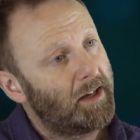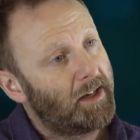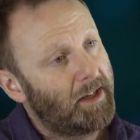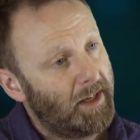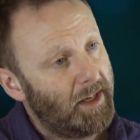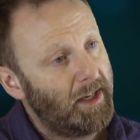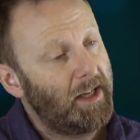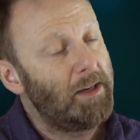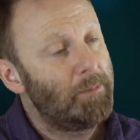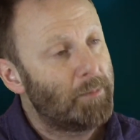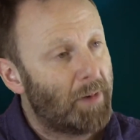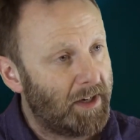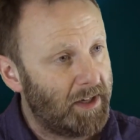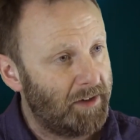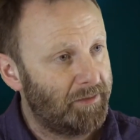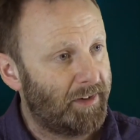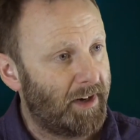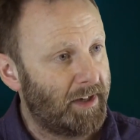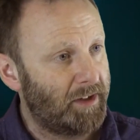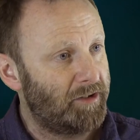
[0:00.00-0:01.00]
key
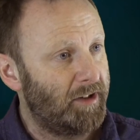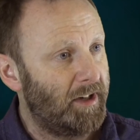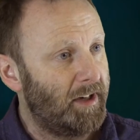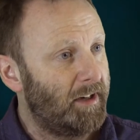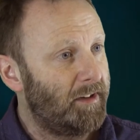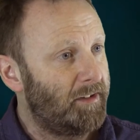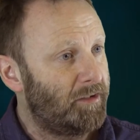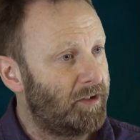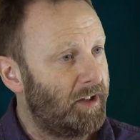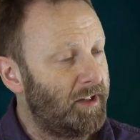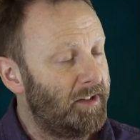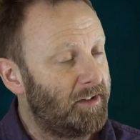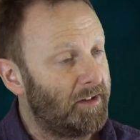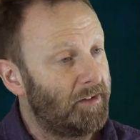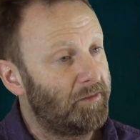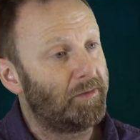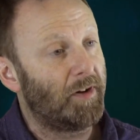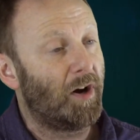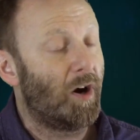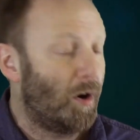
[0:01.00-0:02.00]
manufacturing industries
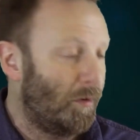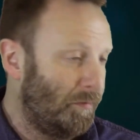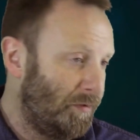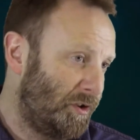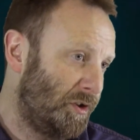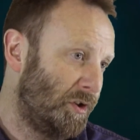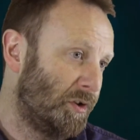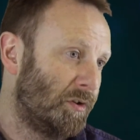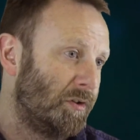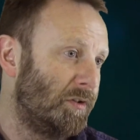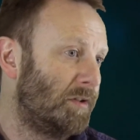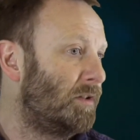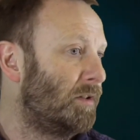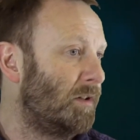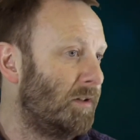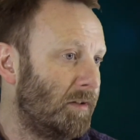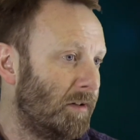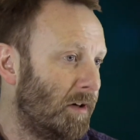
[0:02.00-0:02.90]
have offshored